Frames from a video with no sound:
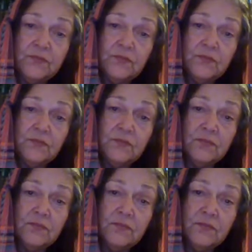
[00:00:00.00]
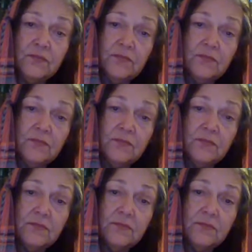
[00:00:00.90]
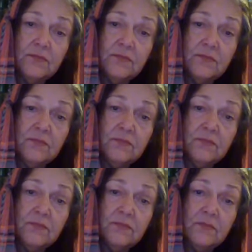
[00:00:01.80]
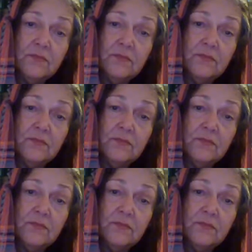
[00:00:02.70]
(silence)